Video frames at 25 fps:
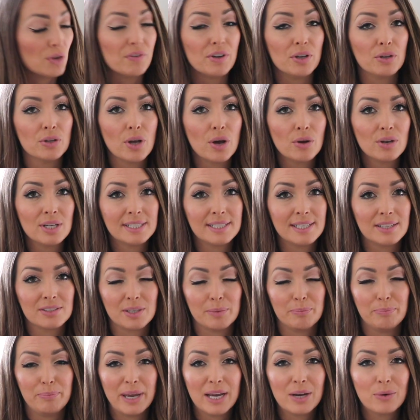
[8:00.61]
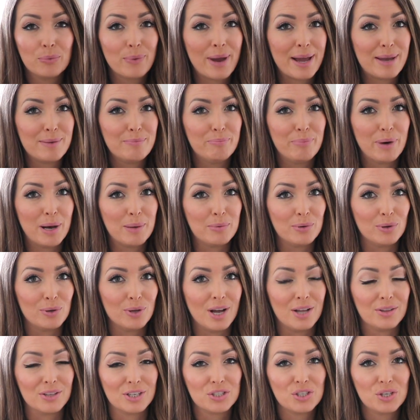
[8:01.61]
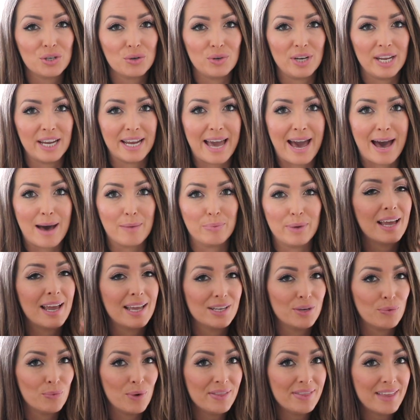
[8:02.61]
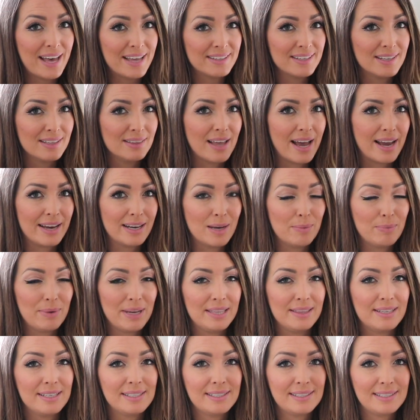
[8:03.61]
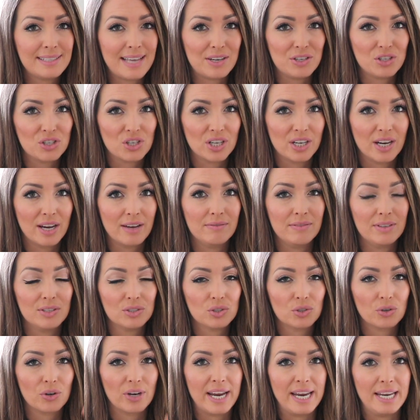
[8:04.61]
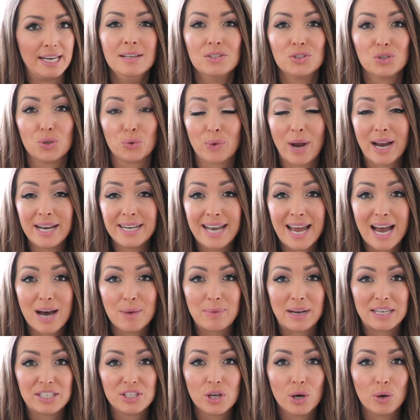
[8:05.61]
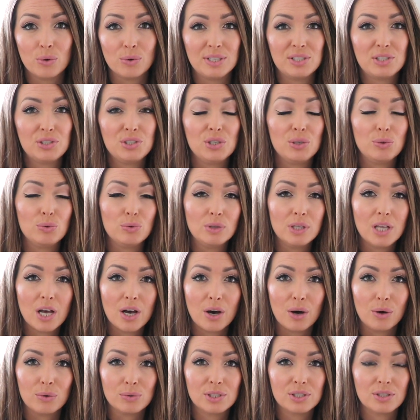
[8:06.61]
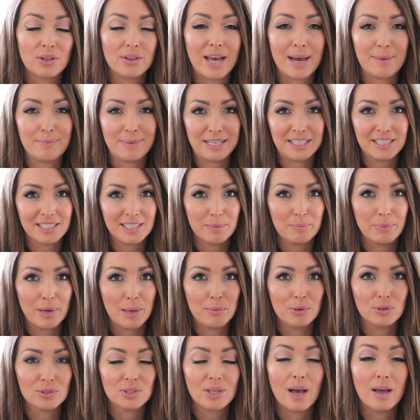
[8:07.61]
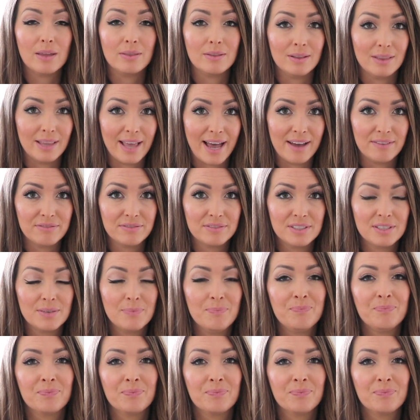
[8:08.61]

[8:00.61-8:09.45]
if you'll notice, there's a big red bubble on the tuning app, and you want that to line up in the center of the screen. So right now my tone is too low, so that means the bubble's on the left.